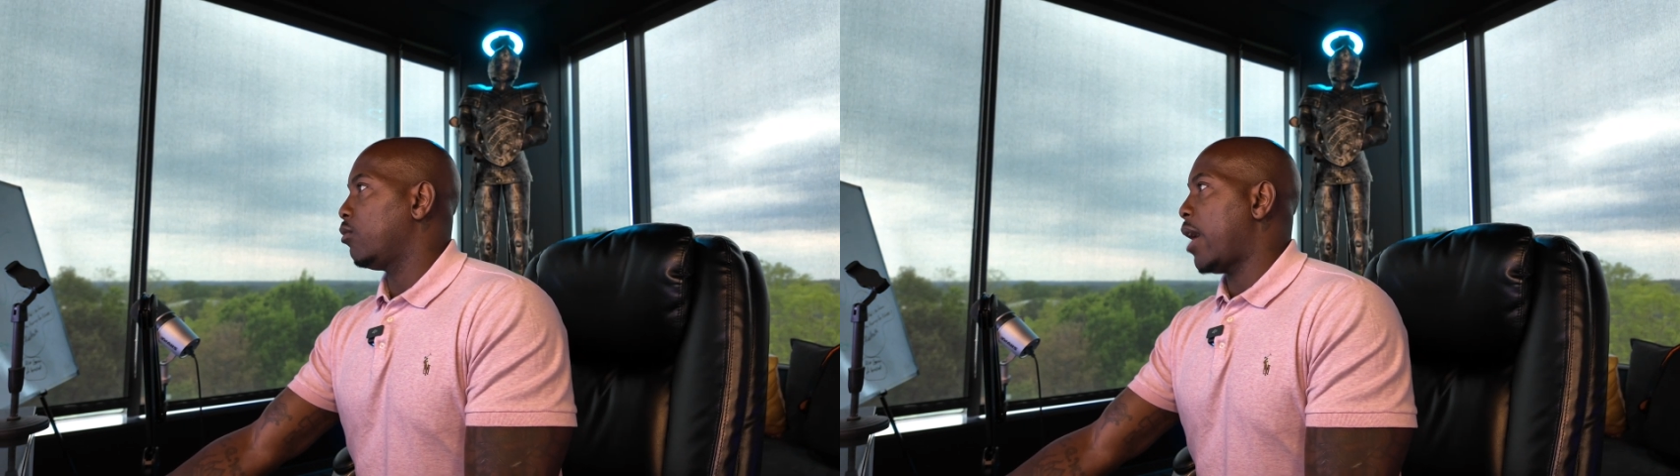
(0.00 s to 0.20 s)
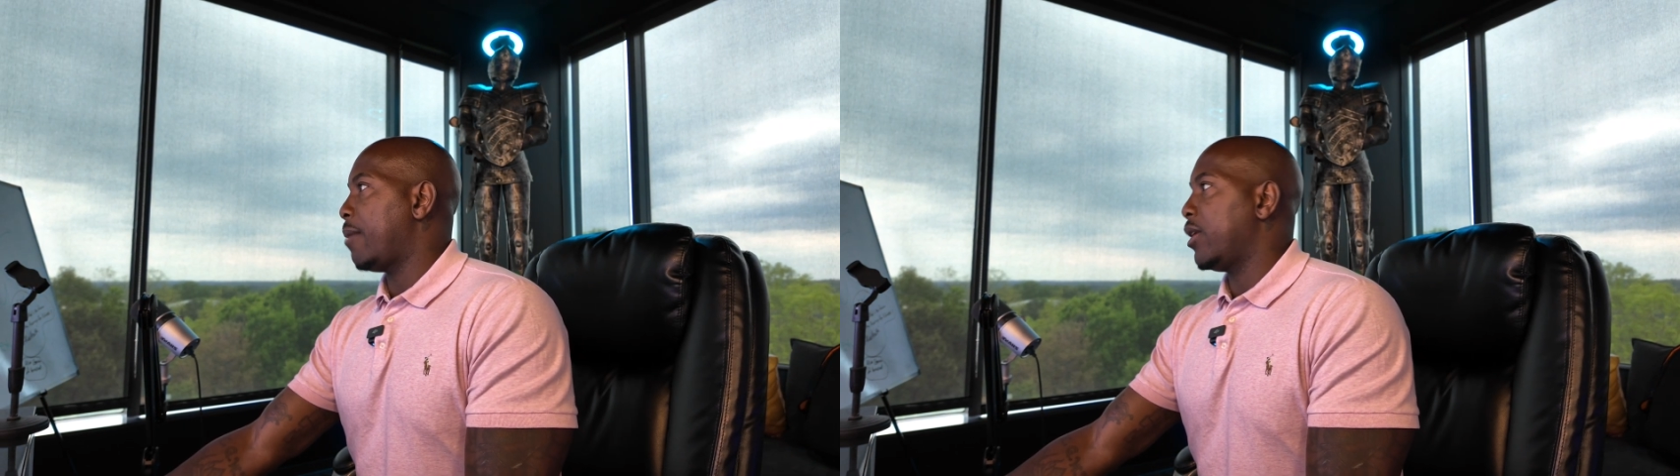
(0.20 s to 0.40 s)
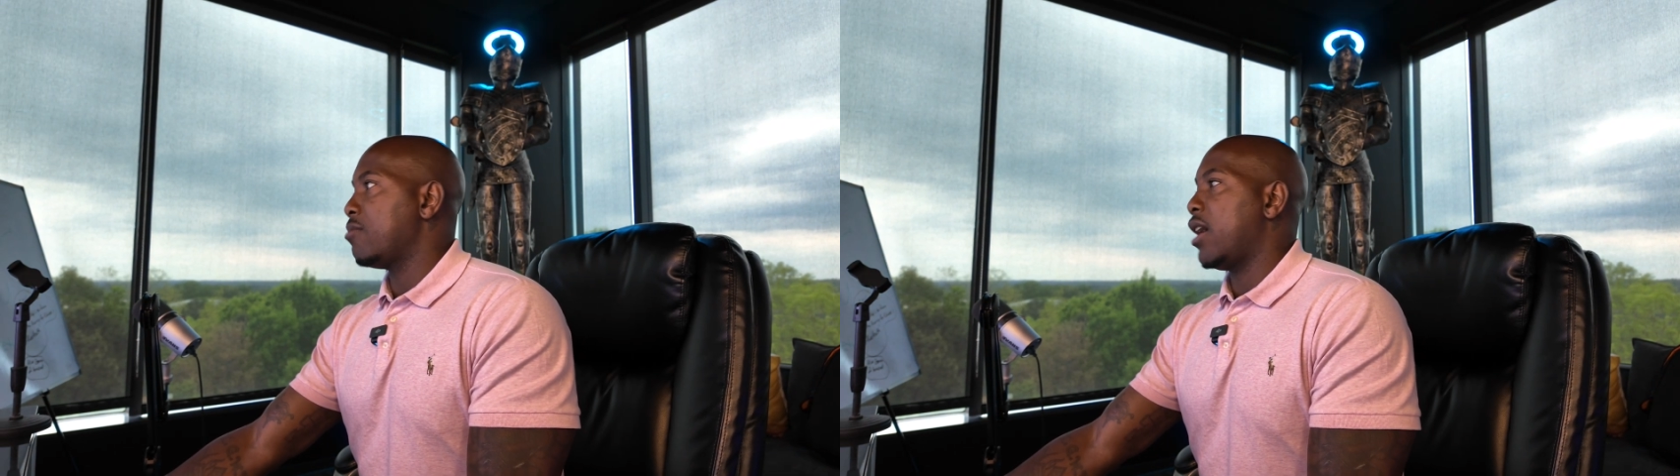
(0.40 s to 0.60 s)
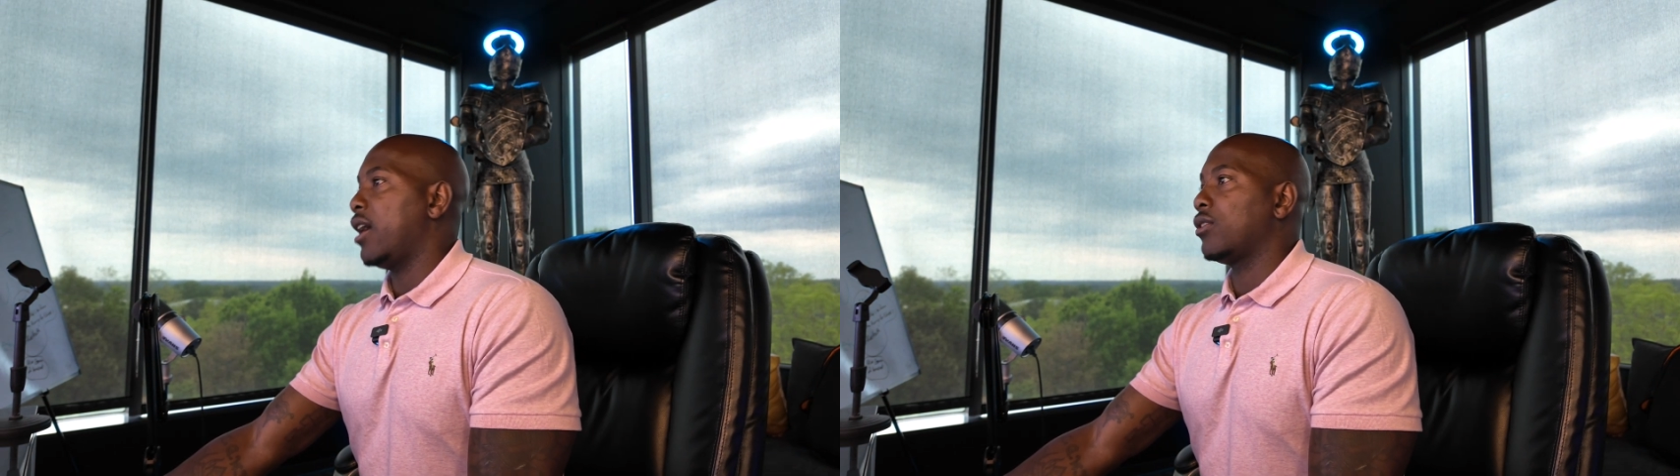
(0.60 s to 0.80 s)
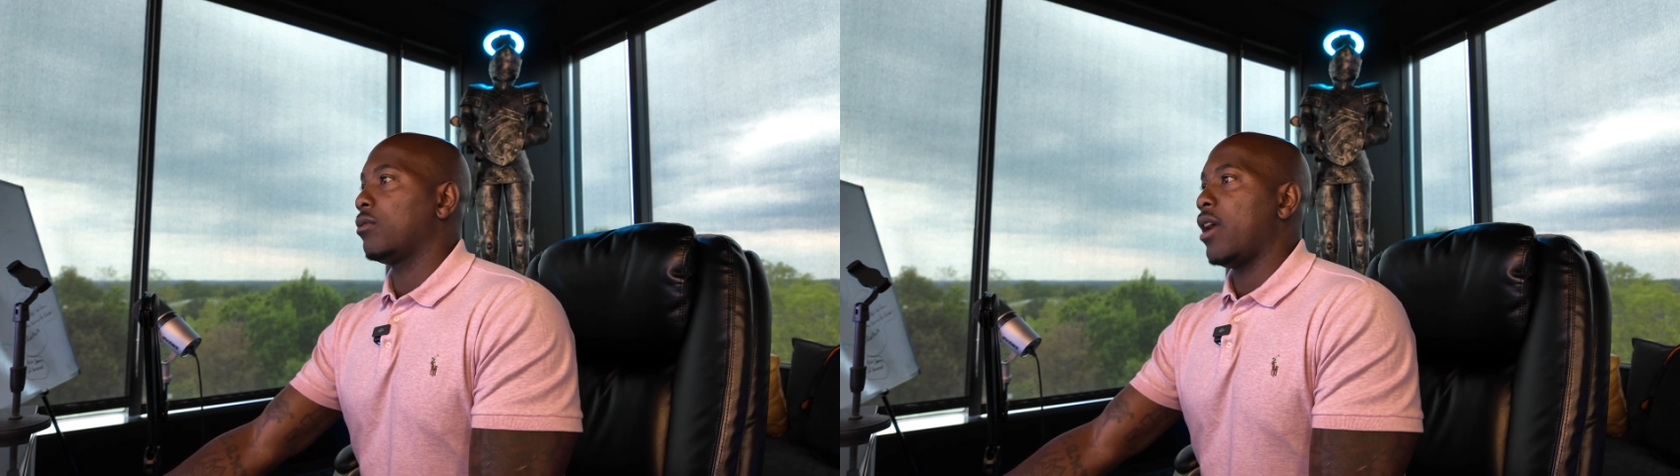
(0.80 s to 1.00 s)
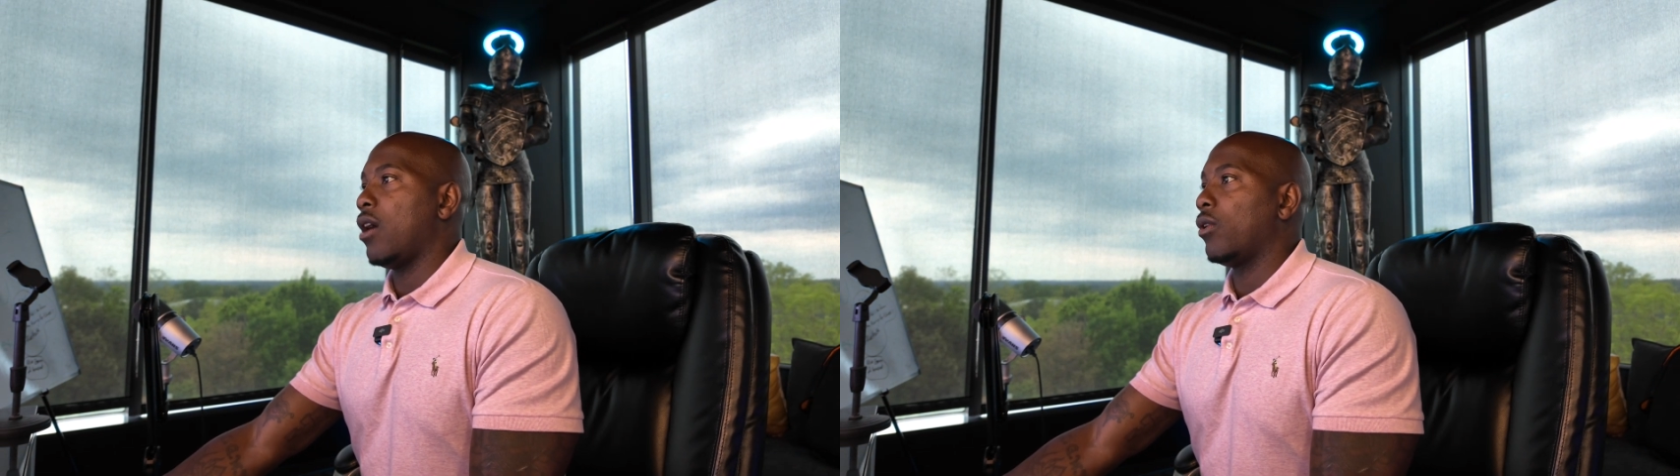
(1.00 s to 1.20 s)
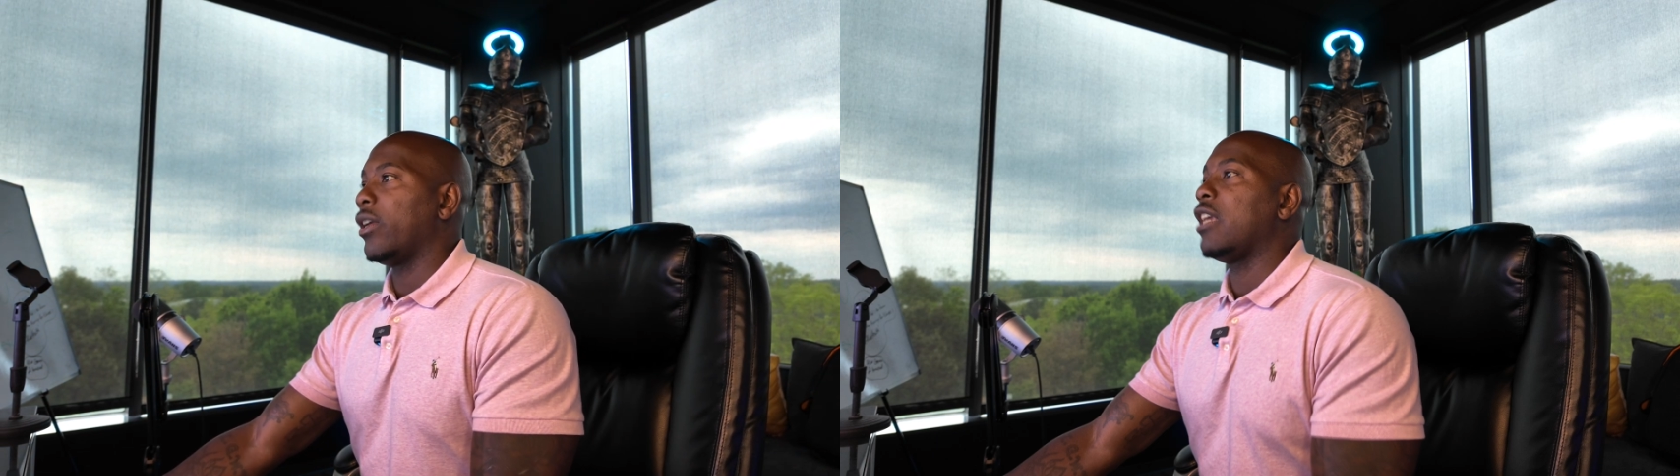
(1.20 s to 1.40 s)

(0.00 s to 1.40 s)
wrap their minds around or